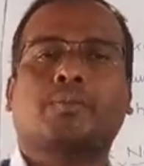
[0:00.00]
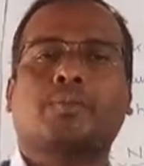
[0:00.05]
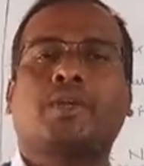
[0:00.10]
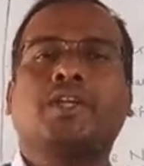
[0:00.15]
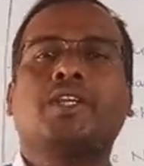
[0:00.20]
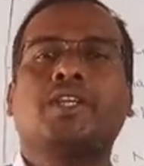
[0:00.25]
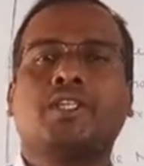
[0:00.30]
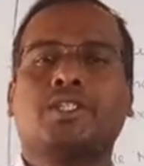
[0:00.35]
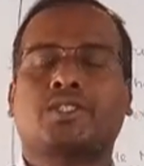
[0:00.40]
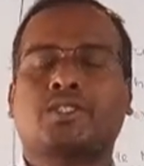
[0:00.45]

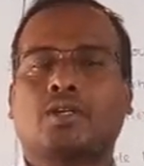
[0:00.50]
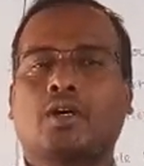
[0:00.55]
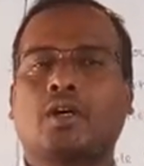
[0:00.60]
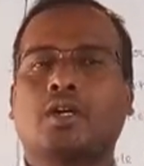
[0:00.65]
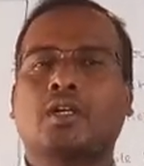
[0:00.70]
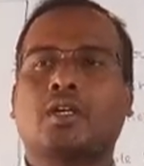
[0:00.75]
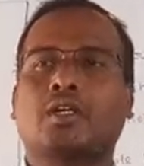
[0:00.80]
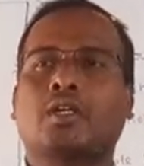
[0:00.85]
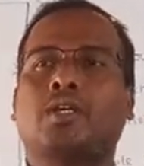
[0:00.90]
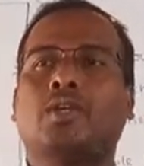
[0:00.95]
finish,
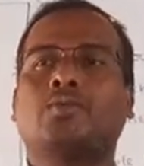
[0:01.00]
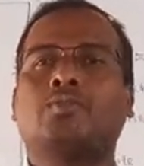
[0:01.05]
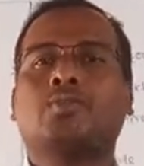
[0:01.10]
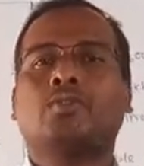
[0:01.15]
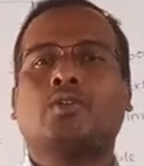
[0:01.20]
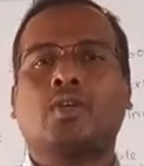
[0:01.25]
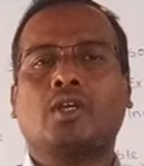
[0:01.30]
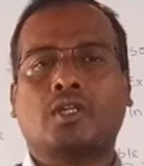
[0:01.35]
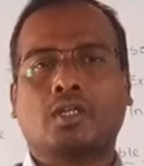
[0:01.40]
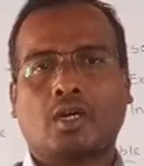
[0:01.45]
or if you
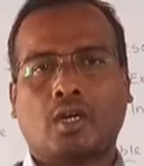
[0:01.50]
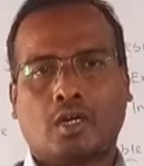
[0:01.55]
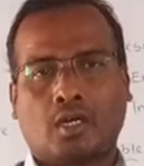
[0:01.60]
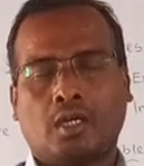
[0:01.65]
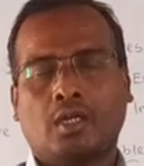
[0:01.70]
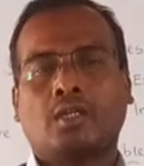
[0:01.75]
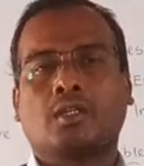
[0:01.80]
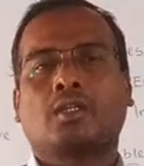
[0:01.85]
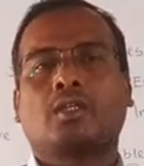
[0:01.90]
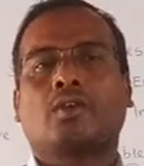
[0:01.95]
will
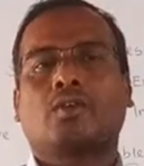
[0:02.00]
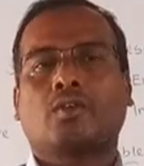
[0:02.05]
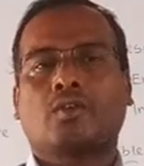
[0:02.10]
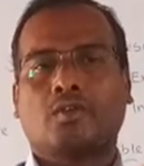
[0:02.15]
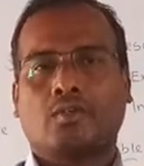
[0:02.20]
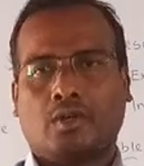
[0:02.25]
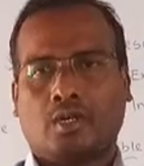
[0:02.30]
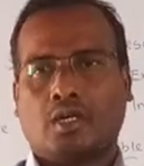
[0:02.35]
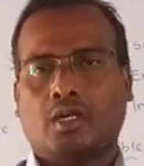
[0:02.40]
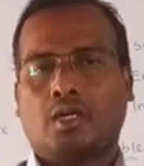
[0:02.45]

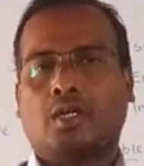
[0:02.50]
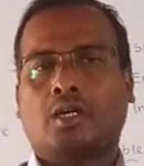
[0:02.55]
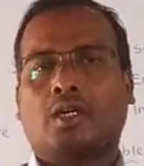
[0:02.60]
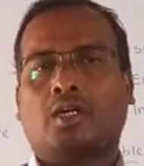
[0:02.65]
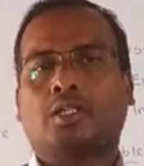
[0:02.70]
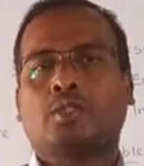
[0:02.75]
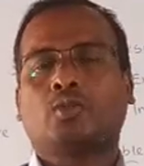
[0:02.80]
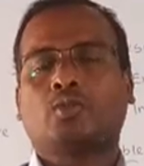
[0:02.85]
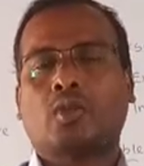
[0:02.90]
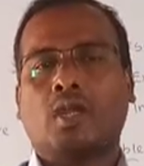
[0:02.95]

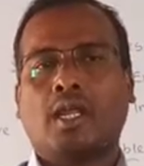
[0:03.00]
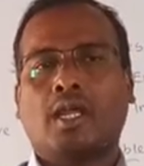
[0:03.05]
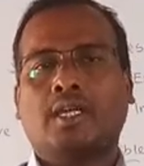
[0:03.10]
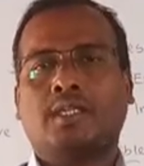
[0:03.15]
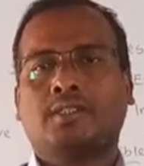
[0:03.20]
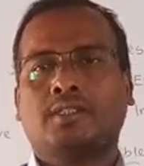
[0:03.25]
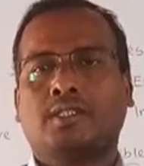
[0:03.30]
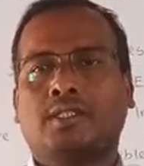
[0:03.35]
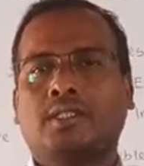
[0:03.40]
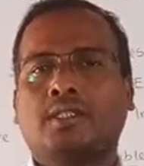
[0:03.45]

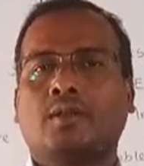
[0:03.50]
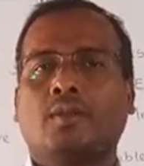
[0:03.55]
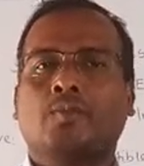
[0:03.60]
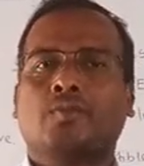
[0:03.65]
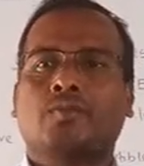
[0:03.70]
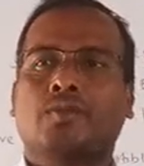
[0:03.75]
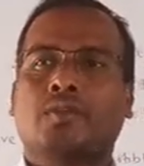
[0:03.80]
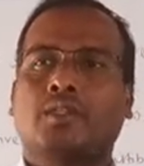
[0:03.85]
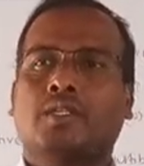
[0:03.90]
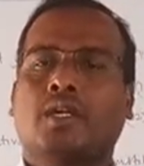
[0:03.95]
utilize it,
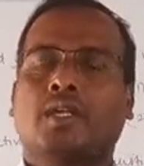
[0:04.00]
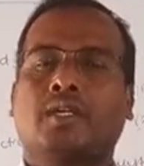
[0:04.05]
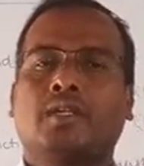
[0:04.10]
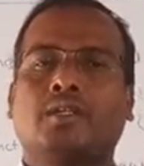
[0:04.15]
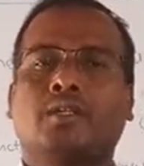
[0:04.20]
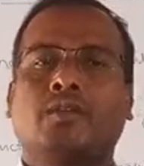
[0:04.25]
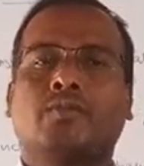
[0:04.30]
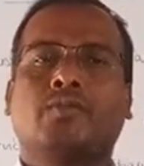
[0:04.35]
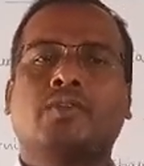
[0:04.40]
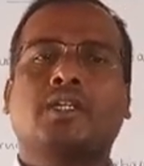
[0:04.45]

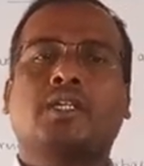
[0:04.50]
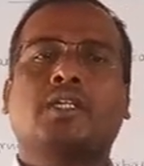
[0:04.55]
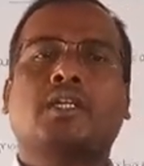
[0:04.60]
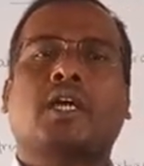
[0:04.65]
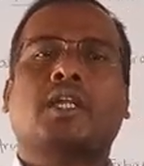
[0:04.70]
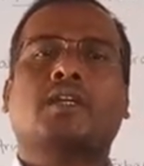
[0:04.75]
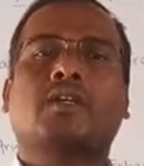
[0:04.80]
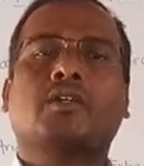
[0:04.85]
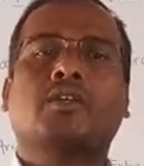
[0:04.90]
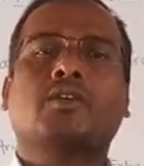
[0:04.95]
then we
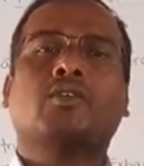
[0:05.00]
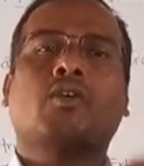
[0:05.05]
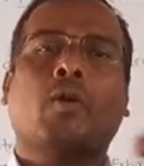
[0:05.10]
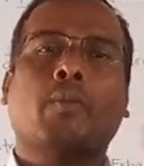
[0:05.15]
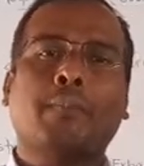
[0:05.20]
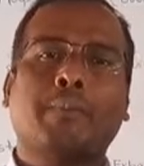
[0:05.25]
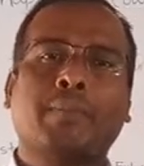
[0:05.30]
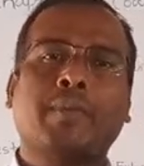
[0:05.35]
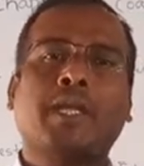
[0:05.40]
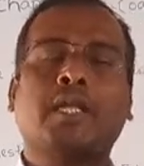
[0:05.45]
cannot
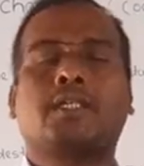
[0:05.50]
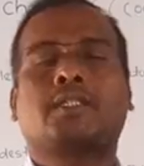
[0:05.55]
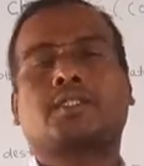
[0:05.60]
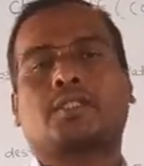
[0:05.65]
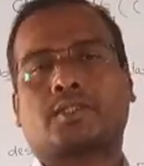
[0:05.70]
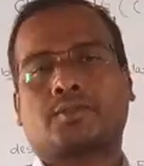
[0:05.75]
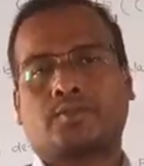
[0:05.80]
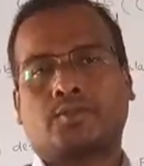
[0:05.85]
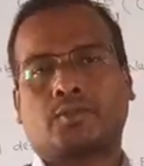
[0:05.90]
complete